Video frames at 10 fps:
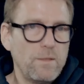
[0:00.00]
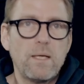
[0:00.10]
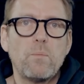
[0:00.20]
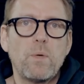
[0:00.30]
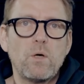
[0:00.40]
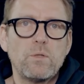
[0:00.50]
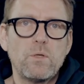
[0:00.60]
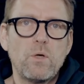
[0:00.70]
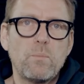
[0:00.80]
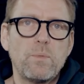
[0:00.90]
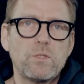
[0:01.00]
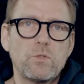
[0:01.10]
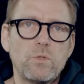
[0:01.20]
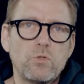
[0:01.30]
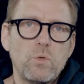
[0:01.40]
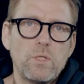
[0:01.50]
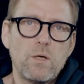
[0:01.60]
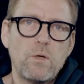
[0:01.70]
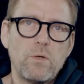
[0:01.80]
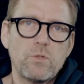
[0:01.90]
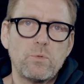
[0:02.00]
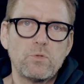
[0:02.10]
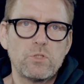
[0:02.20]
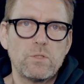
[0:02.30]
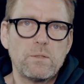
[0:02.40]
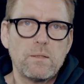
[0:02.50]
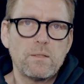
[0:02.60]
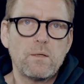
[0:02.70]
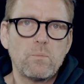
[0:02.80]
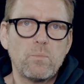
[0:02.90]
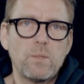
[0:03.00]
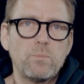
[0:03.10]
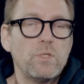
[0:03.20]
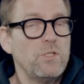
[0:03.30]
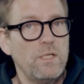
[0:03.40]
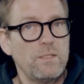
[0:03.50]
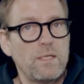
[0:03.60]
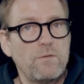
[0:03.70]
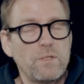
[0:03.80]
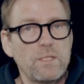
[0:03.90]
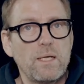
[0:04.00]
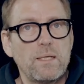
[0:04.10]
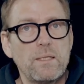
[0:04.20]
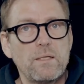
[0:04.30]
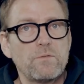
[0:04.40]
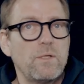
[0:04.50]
And we also hope that you enjoyed our contribution. We appreciate every like, every